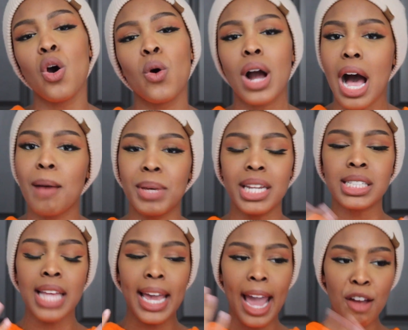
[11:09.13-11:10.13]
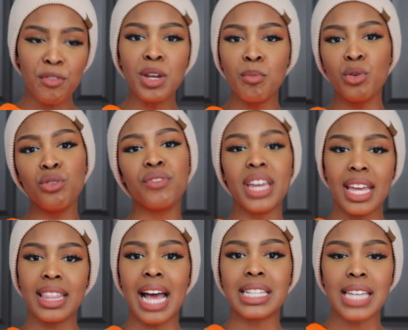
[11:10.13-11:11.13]
common. It's like every movie
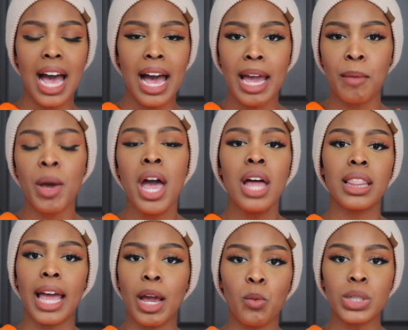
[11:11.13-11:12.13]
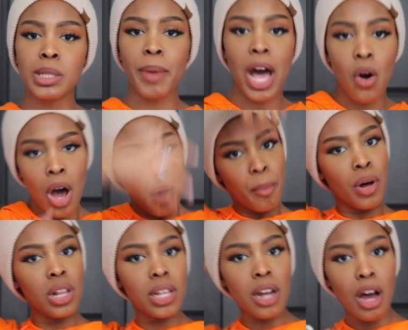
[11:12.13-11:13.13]
in that time, like, was about
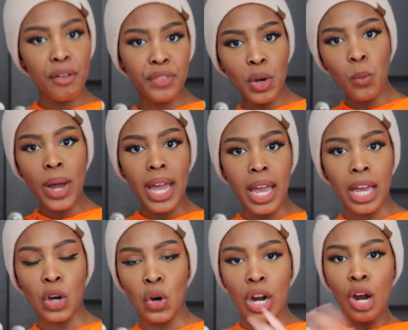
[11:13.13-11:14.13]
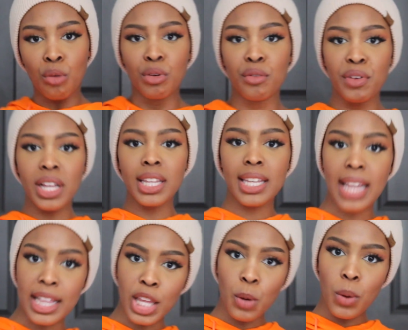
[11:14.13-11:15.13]
pulling off the wig or revealing
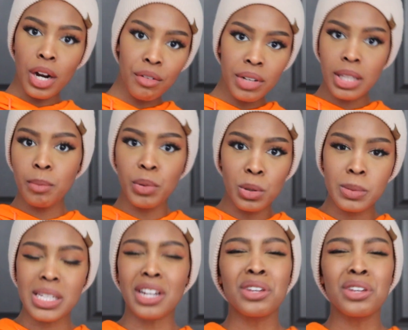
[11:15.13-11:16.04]
that there weren't really boobs there.